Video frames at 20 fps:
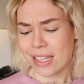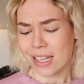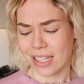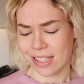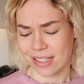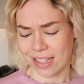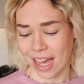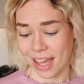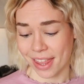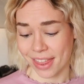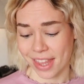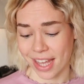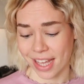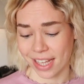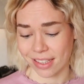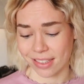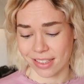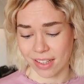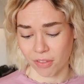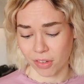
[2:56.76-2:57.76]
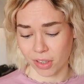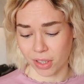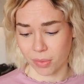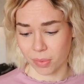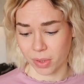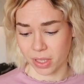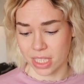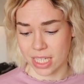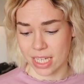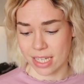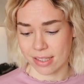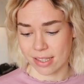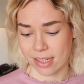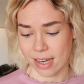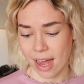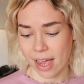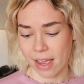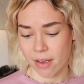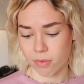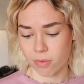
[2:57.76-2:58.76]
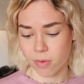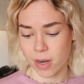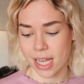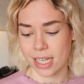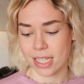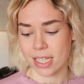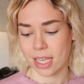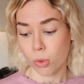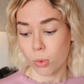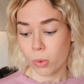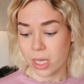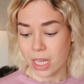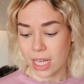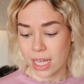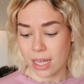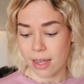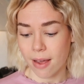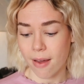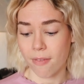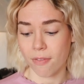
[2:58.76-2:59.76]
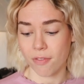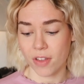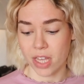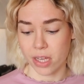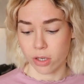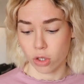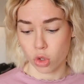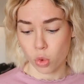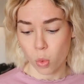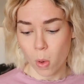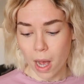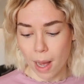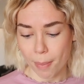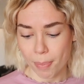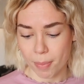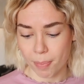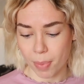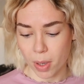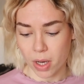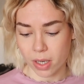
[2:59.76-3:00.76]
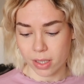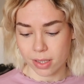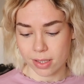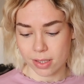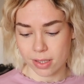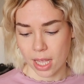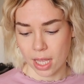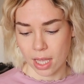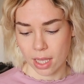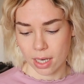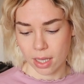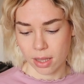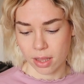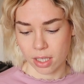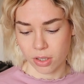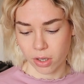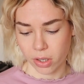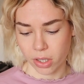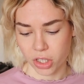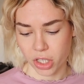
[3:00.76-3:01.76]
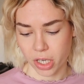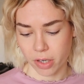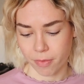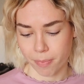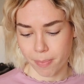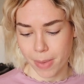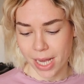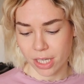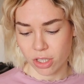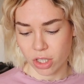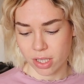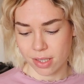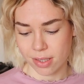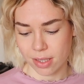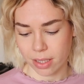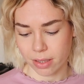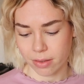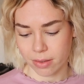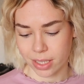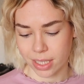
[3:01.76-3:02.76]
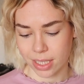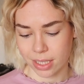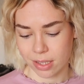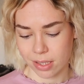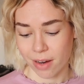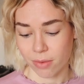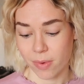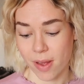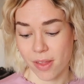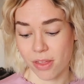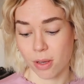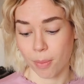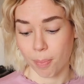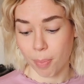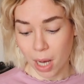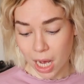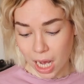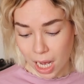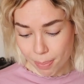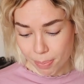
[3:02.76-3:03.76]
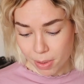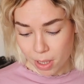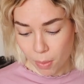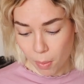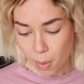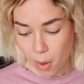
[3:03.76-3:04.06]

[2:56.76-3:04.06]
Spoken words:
is, I think, definitely really easy. I have read 3 V.E. Schwab books in the Darker Shade of Magic series. I read The Poppy